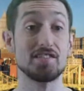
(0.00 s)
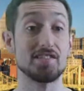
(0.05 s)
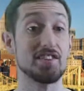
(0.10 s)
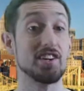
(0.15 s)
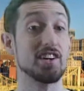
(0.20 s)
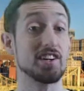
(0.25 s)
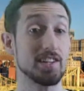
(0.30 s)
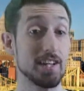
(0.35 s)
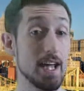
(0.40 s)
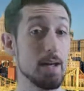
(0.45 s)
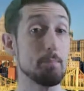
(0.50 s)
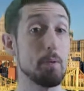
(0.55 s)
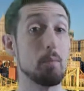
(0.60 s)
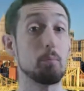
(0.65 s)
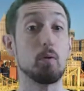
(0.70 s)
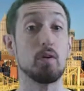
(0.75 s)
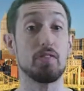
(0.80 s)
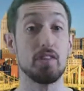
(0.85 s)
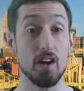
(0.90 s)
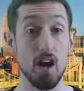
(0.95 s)
to keep up
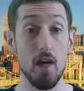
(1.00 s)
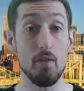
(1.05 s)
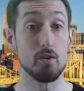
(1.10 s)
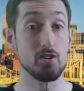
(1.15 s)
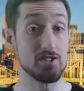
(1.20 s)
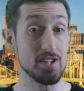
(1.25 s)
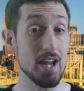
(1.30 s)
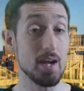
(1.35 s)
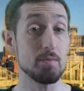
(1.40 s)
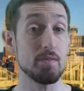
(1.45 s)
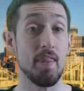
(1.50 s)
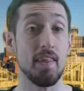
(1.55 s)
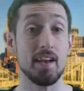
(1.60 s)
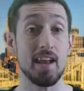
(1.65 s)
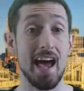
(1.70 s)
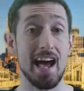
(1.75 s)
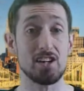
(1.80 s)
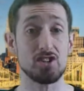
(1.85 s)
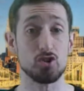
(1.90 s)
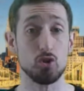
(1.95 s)
with the other teams in the
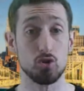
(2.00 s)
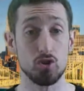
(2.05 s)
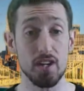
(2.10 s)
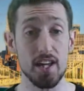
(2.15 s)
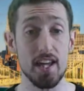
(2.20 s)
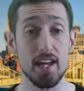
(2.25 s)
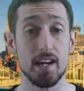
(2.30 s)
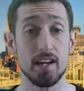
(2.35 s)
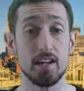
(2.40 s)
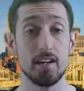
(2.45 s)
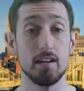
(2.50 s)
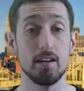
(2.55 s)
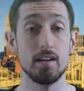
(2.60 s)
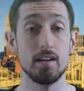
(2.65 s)
National League.